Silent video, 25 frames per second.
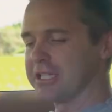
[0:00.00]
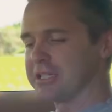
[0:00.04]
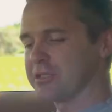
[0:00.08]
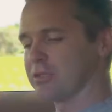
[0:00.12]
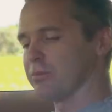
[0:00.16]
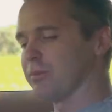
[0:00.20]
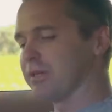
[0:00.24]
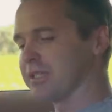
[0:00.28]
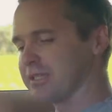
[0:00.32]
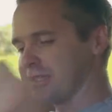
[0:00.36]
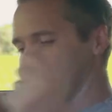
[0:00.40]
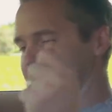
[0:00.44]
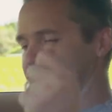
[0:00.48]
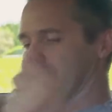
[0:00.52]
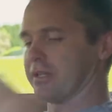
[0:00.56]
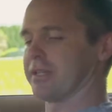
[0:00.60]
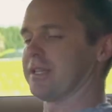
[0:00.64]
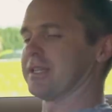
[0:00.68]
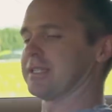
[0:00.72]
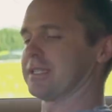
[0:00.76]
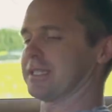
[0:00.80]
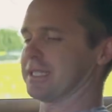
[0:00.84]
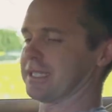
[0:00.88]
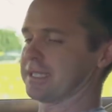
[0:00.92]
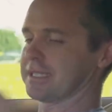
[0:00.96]
It's almost like one of
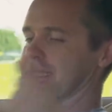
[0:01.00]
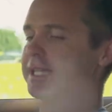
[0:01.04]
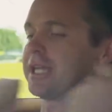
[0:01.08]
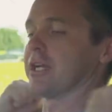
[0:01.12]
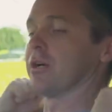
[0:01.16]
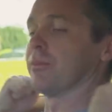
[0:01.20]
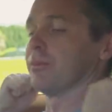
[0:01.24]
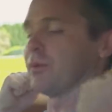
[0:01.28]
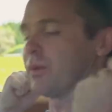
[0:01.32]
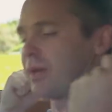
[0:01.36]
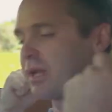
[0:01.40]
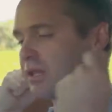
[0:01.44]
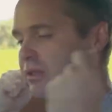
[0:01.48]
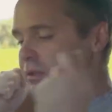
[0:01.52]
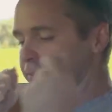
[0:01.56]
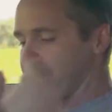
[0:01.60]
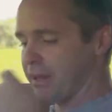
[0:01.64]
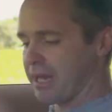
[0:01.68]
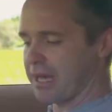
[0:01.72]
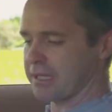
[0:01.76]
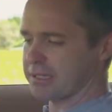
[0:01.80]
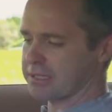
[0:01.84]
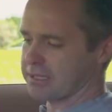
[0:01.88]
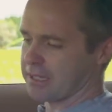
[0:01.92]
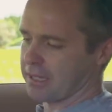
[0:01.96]
those things to help you out of the
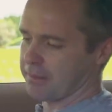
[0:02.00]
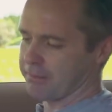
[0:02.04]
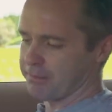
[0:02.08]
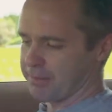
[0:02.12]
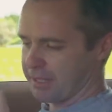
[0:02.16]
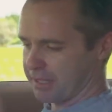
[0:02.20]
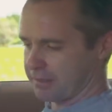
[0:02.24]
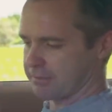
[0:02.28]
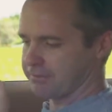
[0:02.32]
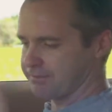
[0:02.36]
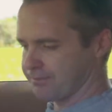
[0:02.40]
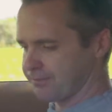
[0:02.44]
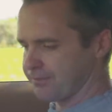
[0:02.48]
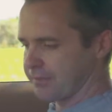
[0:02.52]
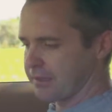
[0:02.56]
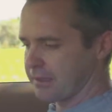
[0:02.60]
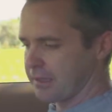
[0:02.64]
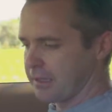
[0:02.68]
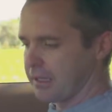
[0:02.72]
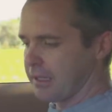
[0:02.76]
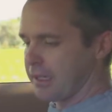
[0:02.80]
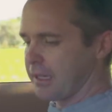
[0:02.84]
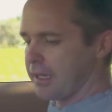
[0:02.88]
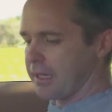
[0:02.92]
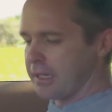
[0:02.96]
bathtub, but
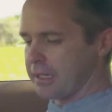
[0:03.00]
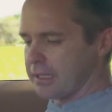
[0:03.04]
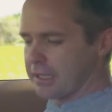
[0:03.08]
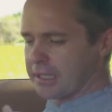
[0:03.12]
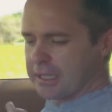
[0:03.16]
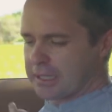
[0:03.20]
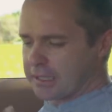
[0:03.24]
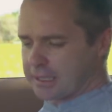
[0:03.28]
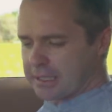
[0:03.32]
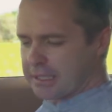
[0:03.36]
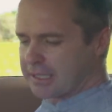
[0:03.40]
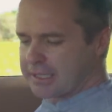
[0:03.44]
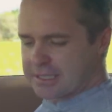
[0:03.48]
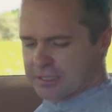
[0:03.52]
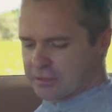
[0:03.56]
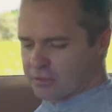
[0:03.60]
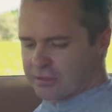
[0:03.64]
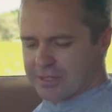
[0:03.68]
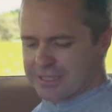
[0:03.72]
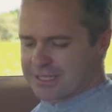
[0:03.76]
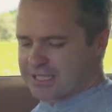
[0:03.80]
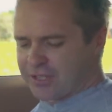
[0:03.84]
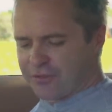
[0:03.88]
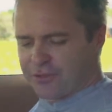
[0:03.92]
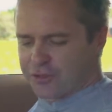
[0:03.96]
it's
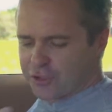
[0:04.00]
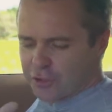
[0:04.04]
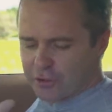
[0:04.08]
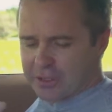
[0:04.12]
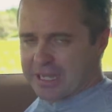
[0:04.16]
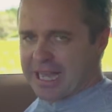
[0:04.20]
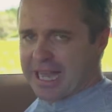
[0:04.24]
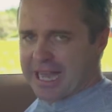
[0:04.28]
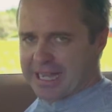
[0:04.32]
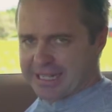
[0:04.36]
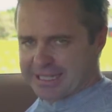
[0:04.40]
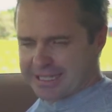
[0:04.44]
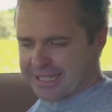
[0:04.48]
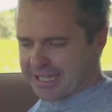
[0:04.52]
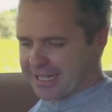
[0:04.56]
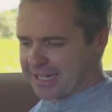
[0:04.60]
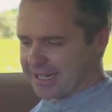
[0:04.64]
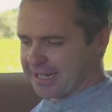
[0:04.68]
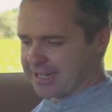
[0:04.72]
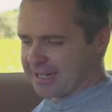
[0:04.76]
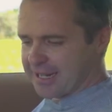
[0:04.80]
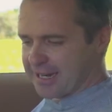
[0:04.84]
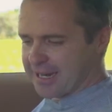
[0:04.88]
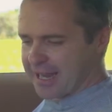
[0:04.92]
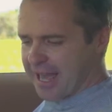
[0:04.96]
not a difficult car to get
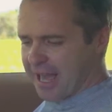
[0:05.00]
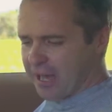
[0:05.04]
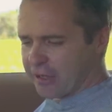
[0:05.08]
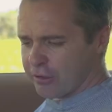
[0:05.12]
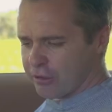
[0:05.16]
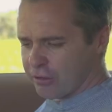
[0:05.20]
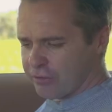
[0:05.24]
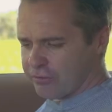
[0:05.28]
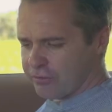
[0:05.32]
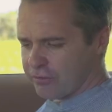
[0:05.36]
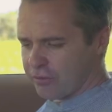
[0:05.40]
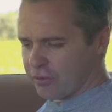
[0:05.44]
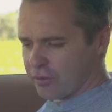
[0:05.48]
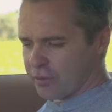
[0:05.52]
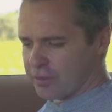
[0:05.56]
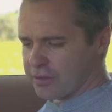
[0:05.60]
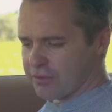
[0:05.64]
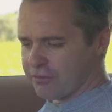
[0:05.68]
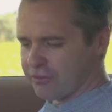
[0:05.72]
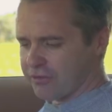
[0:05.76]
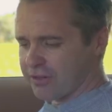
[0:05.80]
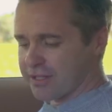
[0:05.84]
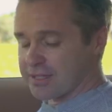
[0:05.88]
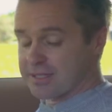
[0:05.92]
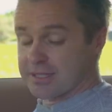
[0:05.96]
in and out of if you're in
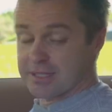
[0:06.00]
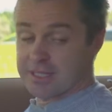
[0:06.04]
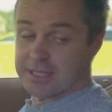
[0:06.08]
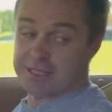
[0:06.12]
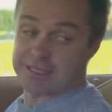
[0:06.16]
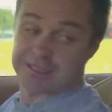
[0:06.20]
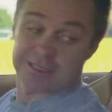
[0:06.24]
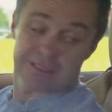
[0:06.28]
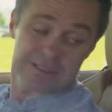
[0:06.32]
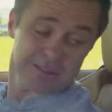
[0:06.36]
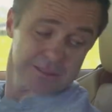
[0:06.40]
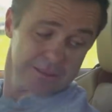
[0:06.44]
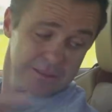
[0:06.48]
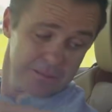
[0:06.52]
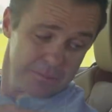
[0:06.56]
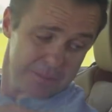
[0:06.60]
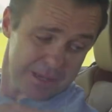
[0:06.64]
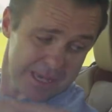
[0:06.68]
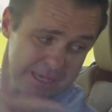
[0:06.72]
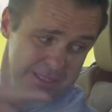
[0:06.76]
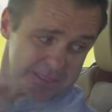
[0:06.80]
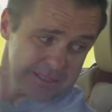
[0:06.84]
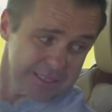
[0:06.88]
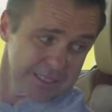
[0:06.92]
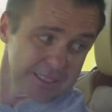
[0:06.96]
the front seats. The
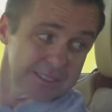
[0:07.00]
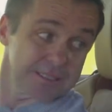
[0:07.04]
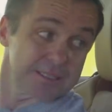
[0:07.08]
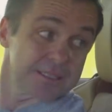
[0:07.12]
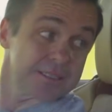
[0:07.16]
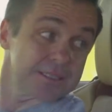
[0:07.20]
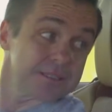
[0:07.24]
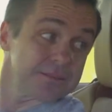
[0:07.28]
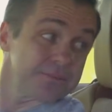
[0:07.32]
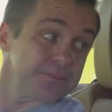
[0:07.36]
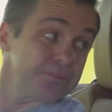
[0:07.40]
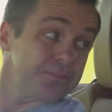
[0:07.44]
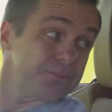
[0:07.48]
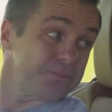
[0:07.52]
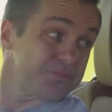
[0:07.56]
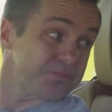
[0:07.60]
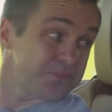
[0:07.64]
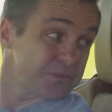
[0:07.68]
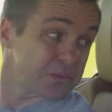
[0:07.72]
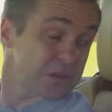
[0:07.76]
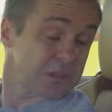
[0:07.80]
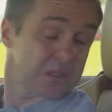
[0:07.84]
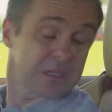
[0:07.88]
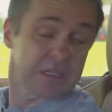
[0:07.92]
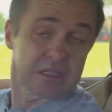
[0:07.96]
back seats,
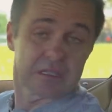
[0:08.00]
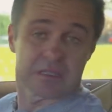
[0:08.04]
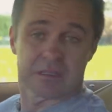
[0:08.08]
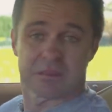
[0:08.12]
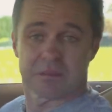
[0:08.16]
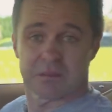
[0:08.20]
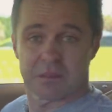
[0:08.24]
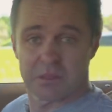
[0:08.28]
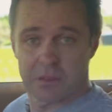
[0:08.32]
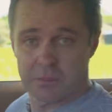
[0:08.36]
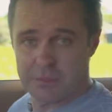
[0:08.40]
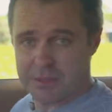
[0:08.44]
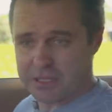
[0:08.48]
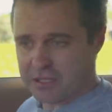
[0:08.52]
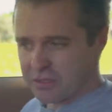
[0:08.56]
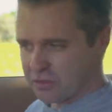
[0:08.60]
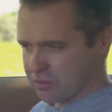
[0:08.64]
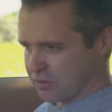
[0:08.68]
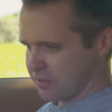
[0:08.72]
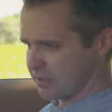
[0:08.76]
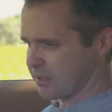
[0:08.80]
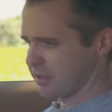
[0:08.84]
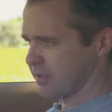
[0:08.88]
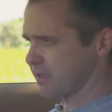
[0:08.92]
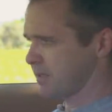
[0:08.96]
they're a bit
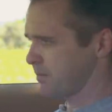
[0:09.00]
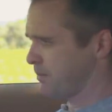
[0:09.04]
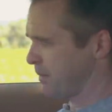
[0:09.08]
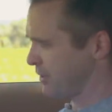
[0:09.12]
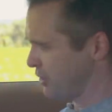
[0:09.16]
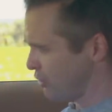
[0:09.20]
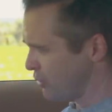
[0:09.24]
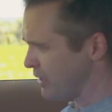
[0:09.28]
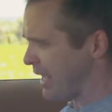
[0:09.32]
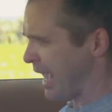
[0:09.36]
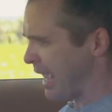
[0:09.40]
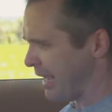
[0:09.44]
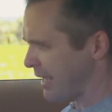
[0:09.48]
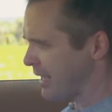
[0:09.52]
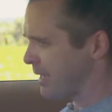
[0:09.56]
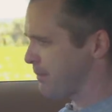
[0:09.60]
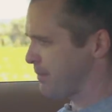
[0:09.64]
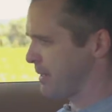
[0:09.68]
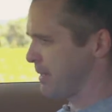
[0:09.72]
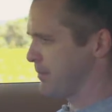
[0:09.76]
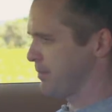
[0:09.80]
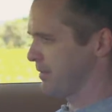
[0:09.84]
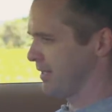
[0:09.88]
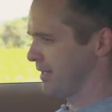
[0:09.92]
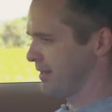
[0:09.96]
useless, but you can get
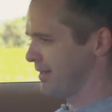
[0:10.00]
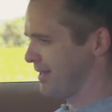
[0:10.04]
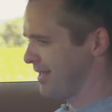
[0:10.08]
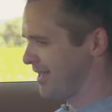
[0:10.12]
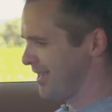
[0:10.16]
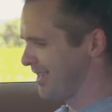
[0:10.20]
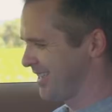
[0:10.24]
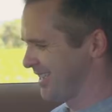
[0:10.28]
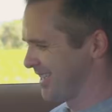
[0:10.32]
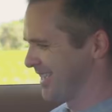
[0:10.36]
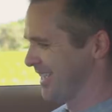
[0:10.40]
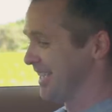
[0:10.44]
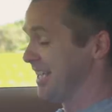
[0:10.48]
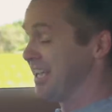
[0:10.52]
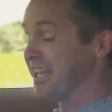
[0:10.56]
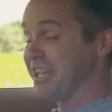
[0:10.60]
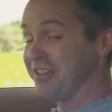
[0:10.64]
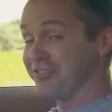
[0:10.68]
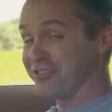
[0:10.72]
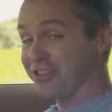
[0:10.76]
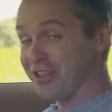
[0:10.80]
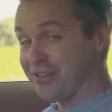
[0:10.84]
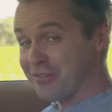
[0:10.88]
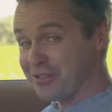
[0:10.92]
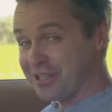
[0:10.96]
people in there.
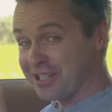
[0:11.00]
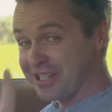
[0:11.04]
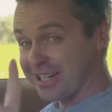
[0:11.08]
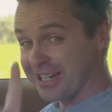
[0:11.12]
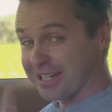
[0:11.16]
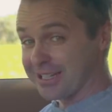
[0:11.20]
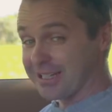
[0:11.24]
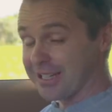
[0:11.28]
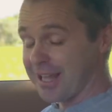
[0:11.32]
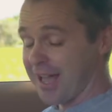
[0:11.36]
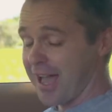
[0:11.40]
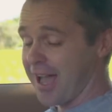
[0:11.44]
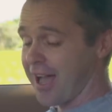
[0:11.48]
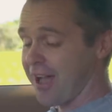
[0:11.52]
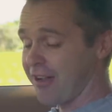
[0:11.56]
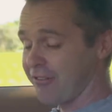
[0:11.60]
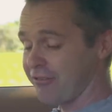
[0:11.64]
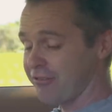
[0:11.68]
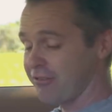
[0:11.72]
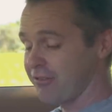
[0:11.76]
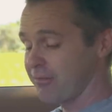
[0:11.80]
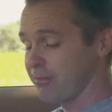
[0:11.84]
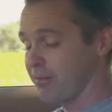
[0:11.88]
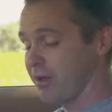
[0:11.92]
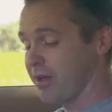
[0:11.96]
If you ever need a
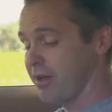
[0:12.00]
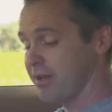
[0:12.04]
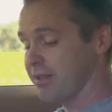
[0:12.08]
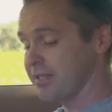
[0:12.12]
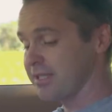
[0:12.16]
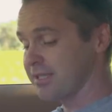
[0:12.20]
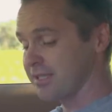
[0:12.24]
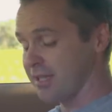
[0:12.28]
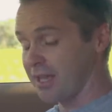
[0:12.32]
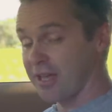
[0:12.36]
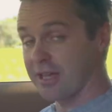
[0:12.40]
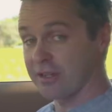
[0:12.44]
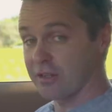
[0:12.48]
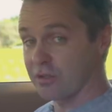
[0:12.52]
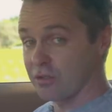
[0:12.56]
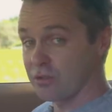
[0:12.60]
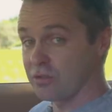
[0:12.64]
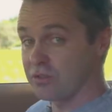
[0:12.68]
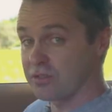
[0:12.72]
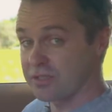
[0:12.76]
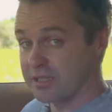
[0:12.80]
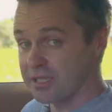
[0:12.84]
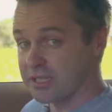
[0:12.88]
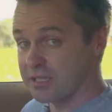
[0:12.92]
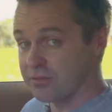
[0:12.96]
laugh, my son,
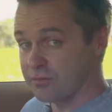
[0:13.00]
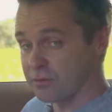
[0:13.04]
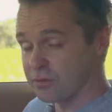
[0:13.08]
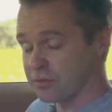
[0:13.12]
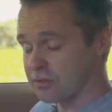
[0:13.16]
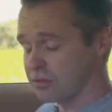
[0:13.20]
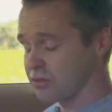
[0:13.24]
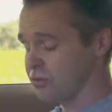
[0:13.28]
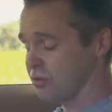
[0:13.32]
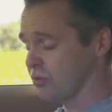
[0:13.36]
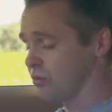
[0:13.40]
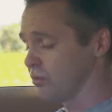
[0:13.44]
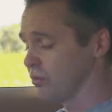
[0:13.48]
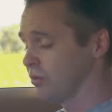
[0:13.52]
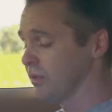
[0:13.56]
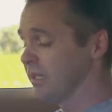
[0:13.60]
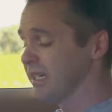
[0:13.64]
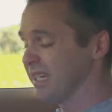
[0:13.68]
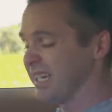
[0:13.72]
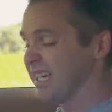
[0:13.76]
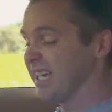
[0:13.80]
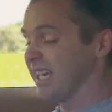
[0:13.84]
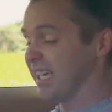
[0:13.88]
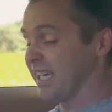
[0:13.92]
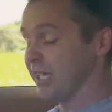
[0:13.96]
who's 6'2",
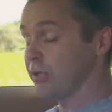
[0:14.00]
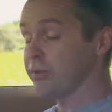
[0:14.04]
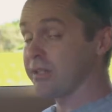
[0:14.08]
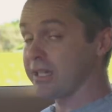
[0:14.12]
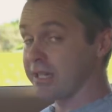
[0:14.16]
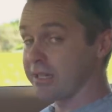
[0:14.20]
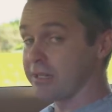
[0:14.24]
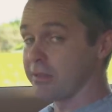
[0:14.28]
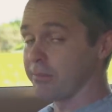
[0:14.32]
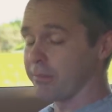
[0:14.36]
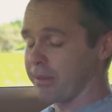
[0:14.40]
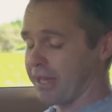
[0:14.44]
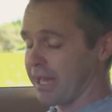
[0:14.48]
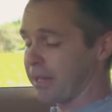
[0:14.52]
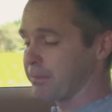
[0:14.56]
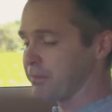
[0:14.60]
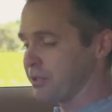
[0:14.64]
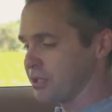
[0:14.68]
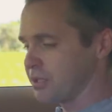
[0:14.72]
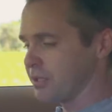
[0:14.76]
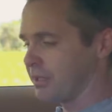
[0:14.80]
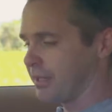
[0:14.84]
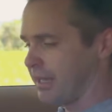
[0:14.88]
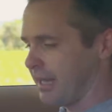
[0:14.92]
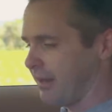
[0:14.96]
he'll get in the back,
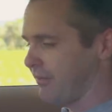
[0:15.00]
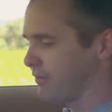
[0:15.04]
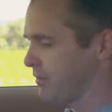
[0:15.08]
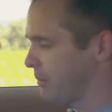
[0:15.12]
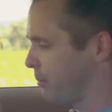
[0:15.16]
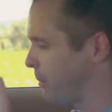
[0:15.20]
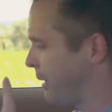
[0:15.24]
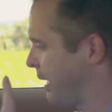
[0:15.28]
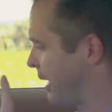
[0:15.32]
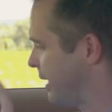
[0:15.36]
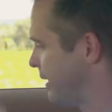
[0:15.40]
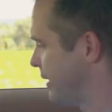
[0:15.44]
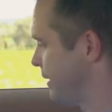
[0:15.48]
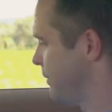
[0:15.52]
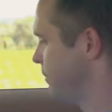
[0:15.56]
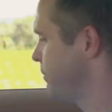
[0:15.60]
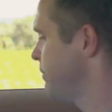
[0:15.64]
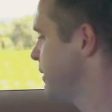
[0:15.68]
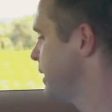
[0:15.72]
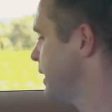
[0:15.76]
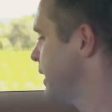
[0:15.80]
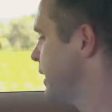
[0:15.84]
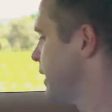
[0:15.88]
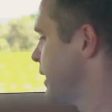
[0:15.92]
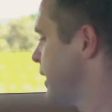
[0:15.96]
but you'll have to pay him.
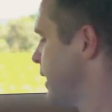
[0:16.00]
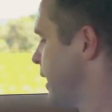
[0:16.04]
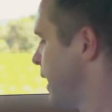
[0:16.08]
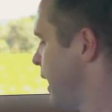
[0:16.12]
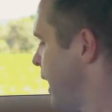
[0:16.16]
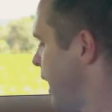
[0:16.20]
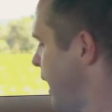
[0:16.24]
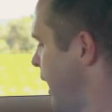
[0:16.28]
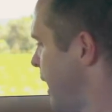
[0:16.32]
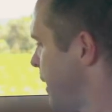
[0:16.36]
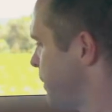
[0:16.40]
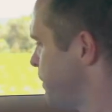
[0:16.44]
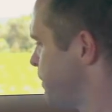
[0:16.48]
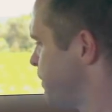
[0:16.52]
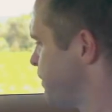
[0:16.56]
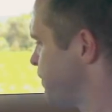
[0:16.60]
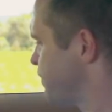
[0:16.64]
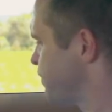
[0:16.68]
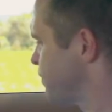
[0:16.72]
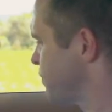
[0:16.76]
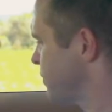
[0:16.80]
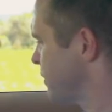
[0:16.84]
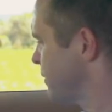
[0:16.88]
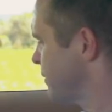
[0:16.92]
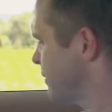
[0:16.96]

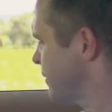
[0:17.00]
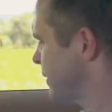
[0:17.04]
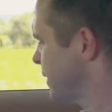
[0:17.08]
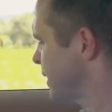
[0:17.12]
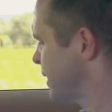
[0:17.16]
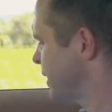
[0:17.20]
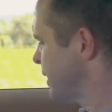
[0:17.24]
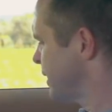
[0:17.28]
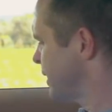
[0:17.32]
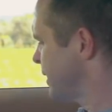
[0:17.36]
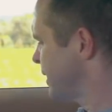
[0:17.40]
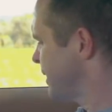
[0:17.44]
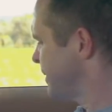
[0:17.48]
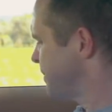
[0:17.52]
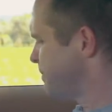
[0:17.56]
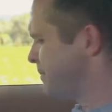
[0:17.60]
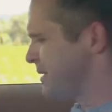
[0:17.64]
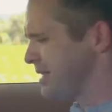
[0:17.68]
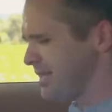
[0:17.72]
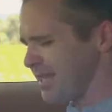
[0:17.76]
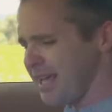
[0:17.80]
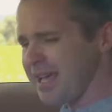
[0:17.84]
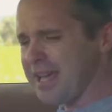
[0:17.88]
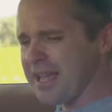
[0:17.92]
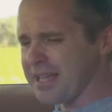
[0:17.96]

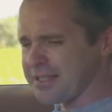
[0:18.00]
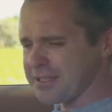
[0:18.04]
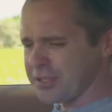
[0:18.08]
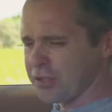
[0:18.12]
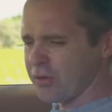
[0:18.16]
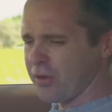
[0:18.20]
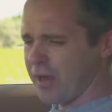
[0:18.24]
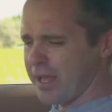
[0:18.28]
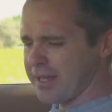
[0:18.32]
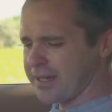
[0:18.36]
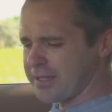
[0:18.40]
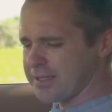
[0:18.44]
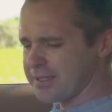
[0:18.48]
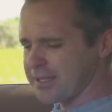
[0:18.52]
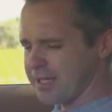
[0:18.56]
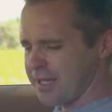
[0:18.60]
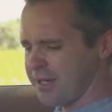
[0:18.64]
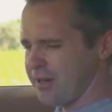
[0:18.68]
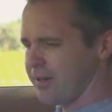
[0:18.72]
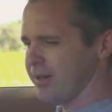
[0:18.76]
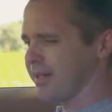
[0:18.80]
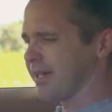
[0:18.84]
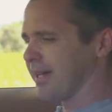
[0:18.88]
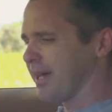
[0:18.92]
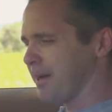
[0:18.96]
But yeah, it's a great
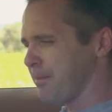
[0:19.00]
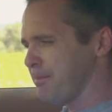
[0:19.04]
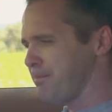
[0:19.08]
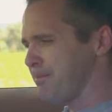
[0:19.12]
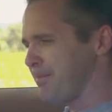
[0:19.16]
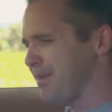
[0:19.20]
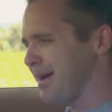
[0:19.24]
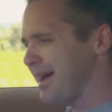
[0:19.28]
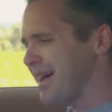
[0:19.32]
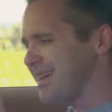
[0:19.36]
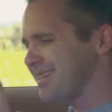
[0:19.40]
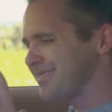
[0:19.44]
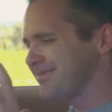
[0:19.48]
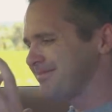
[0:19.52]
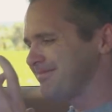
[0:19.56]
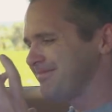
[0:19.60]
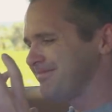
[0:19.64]
interior, but